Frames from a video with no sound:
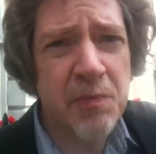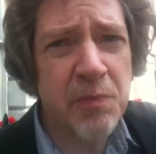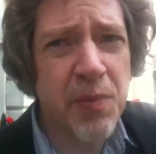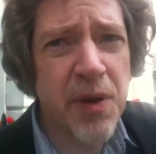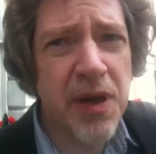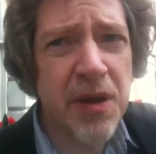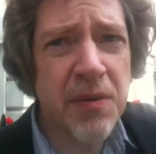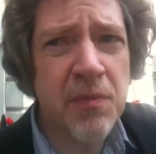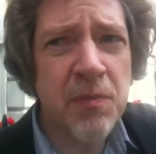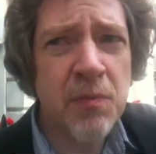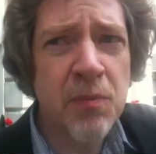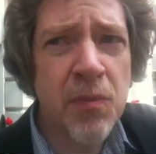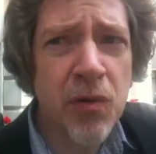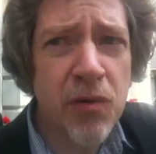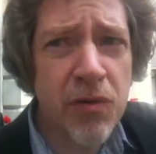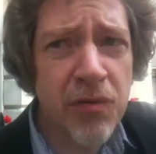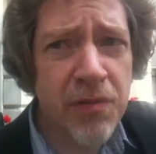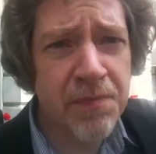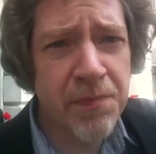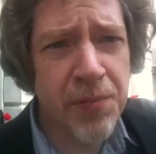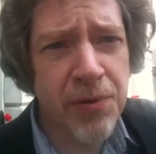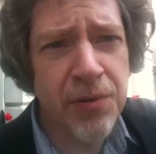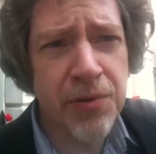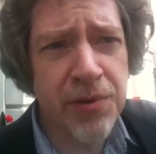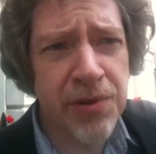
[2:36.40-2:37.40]
but more
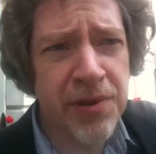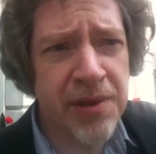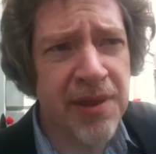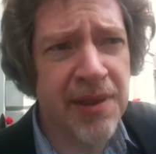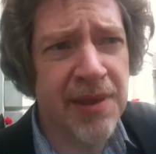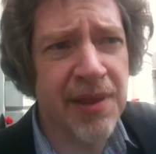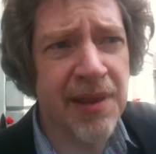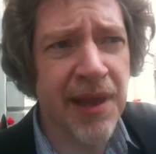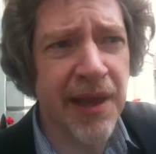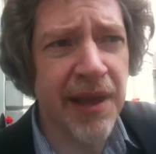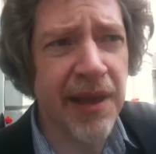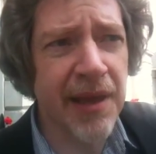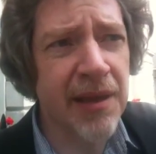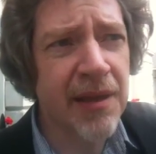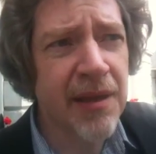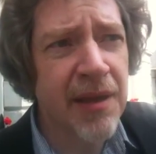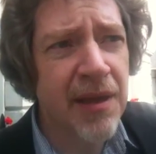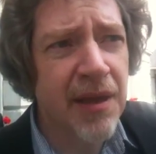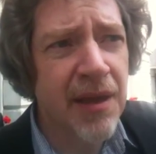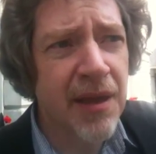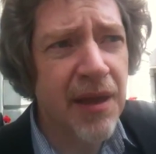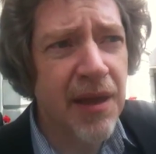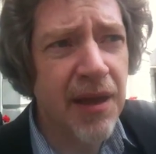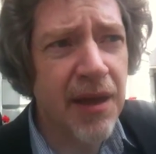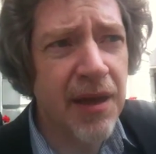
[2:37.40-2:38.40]
importantly,
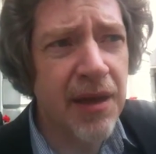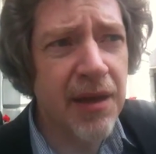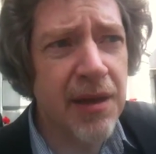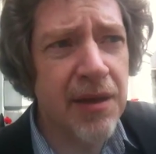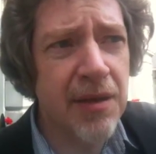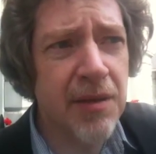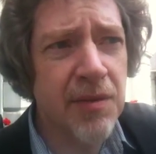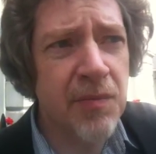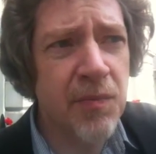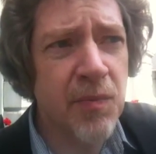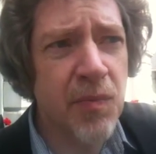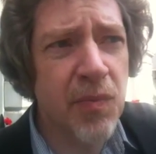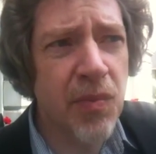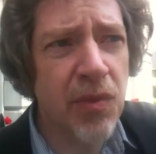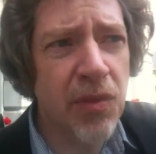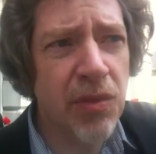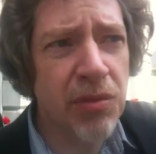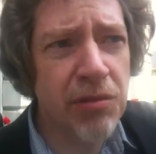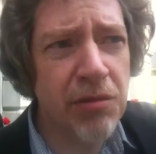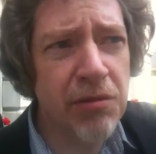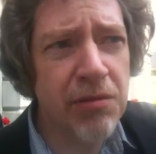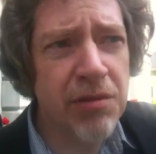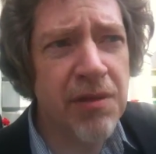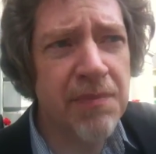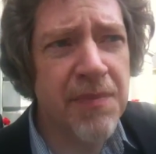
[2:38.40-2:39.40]

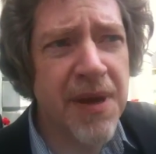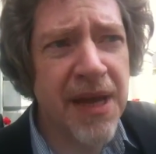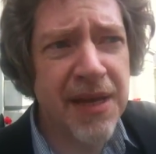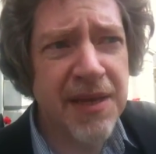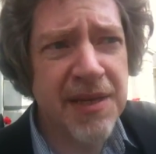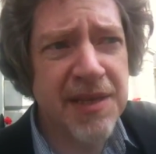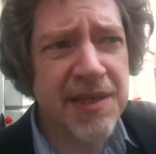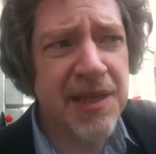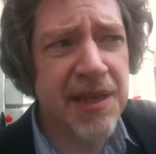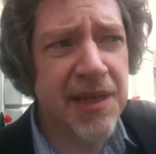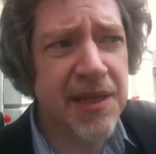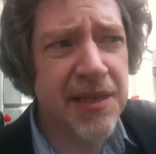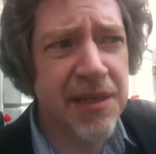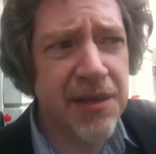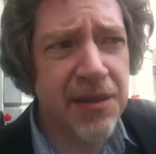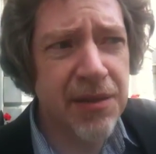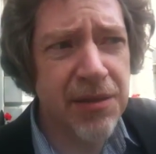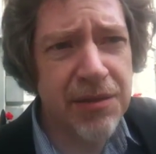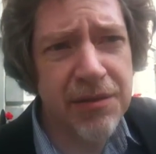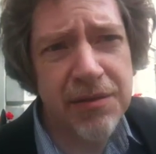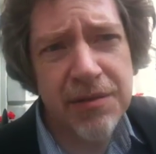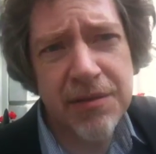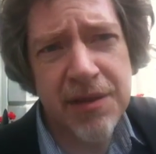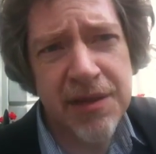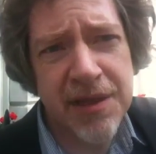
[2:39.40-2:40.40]
through the magazine
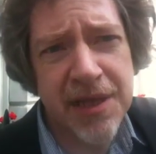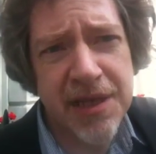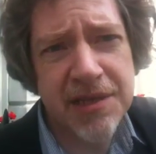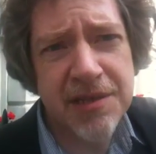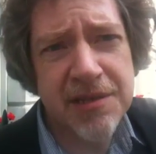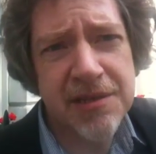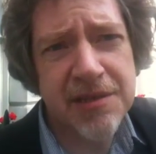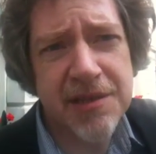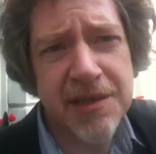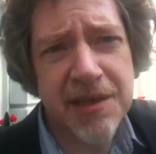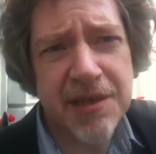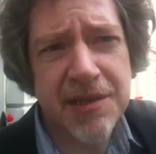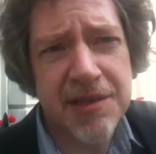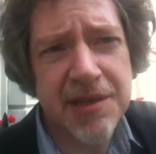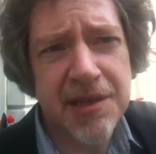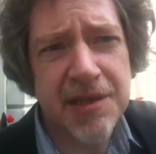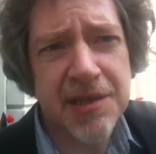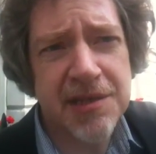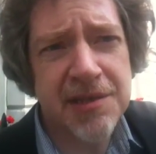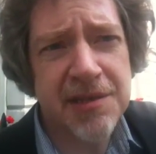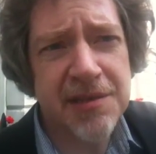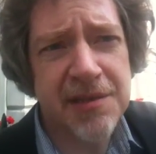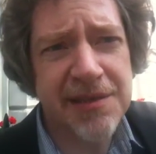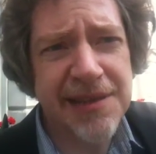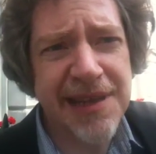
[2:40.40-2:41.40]
and through the National
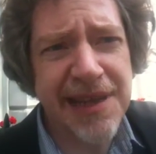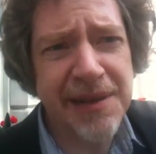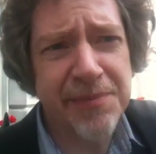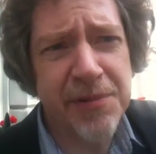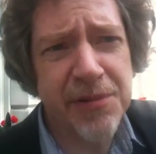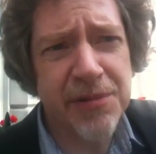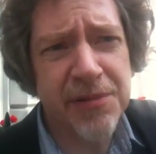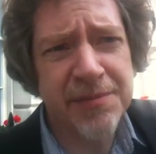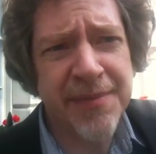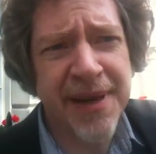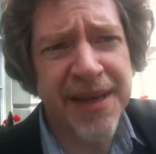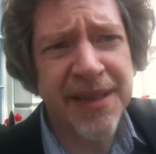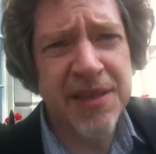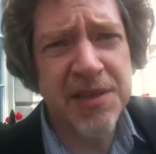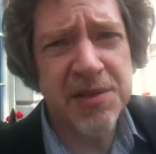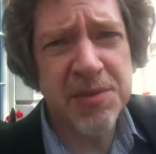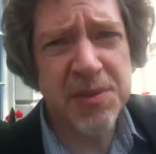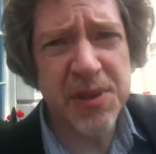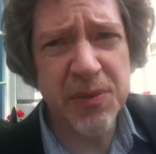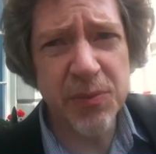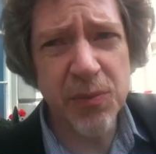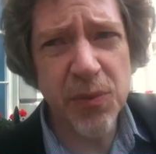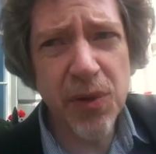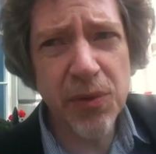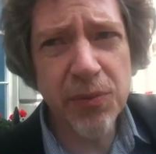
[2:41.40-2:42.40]
Association of Neighbourhood
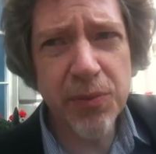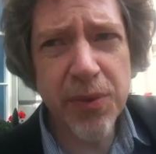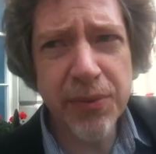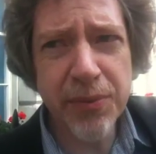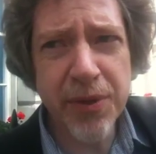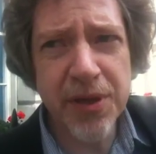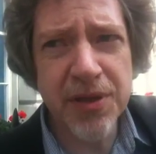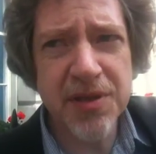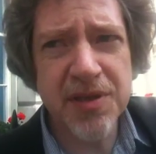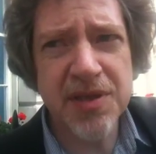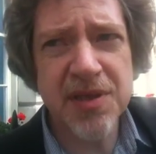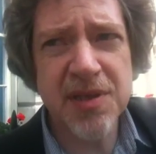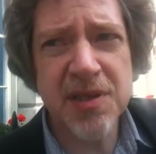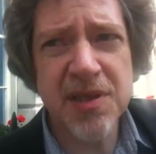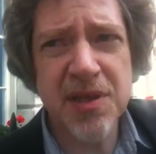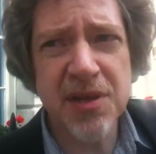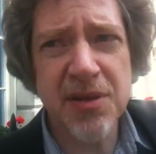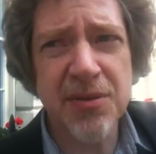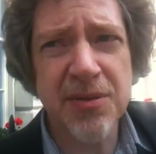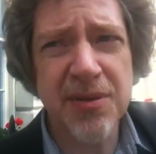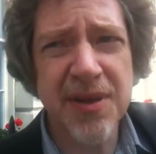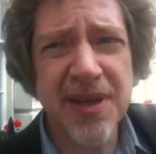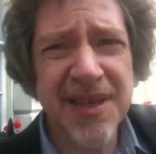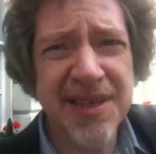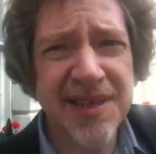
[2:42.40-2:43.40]
Management, what we want to
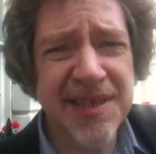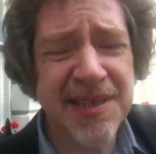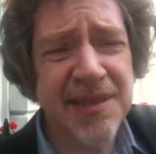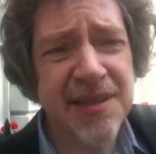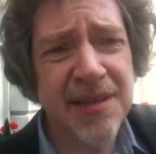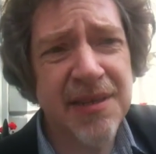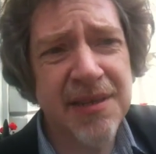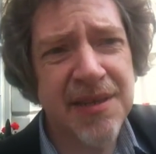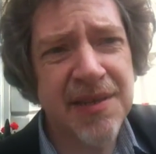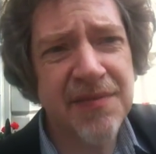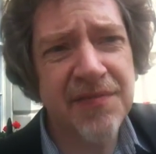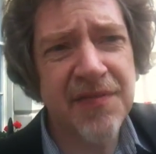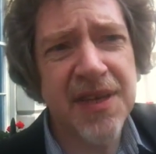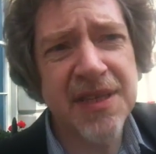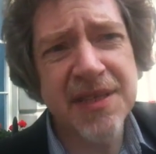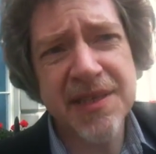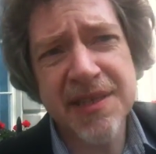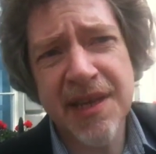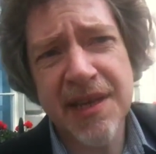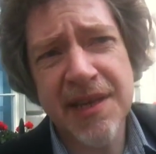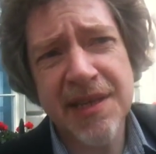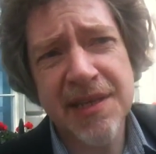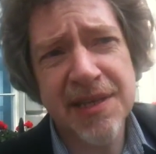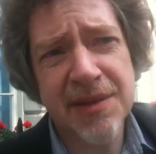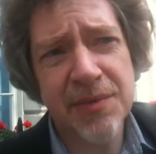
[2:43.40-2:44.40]
do is start
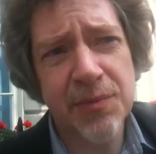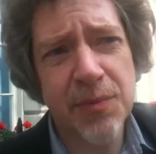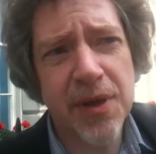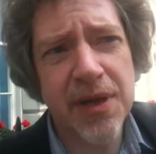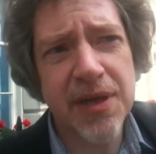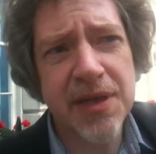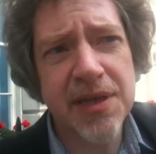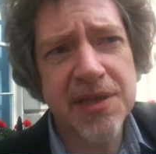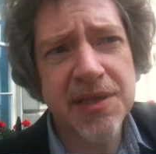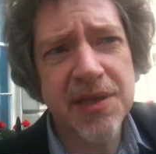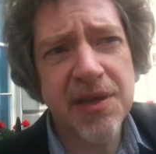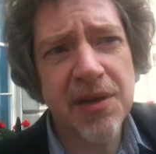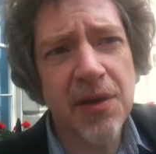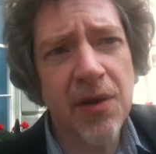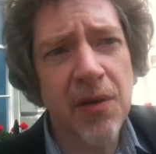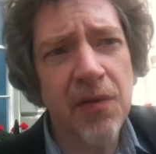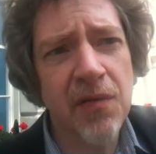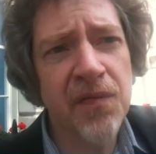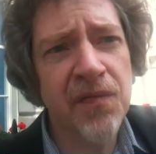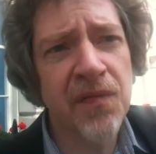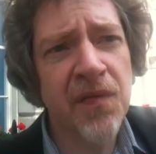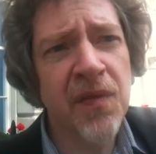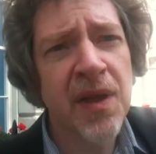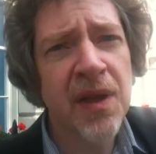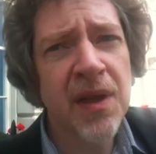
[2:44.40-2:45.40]
investigating ways
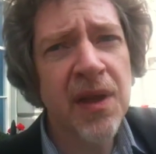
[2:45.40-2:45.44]
of